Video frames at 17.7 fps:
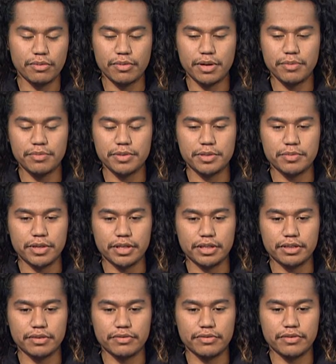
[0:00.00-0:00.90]
my
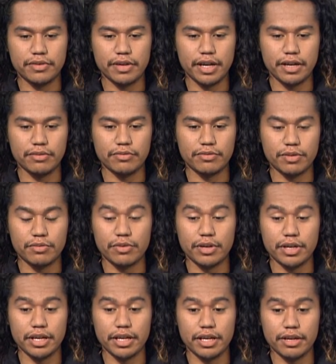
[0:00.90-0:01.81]
perspective and from
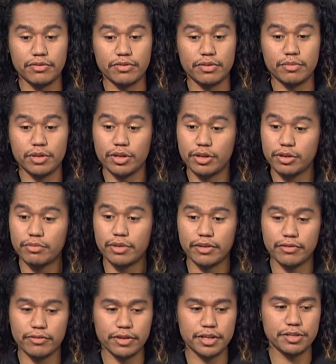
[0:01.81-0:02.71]
what I hear from a lot of
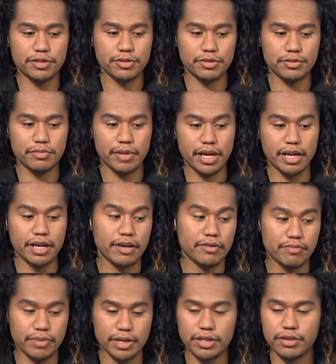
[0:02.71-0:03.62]
my friends who may
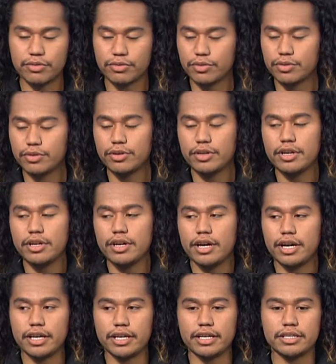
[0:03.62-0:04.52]
have been through,
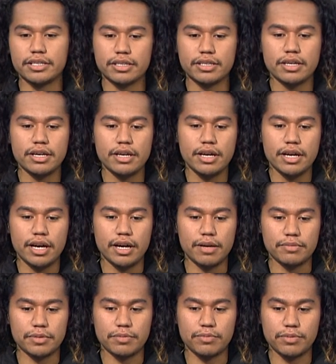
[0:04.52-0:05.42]
I guess,
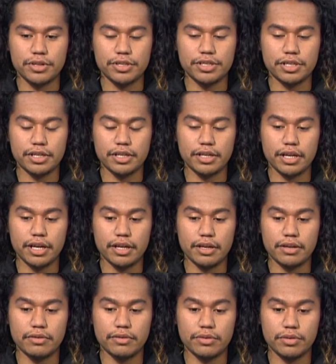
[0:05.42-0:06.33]
depression
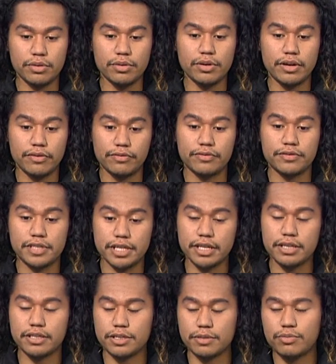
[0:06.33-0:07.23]
and who have
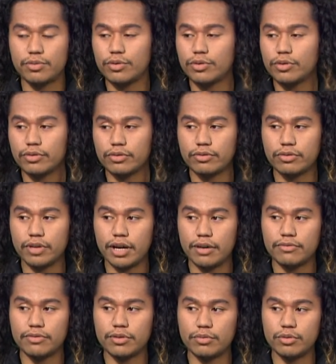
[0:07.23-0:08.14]
sought support
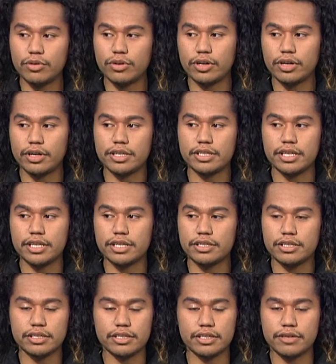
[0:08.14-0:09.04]
from
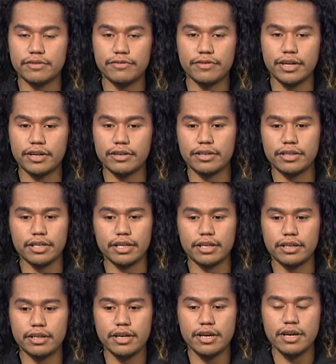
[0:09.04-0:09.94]
organisations, they've found it that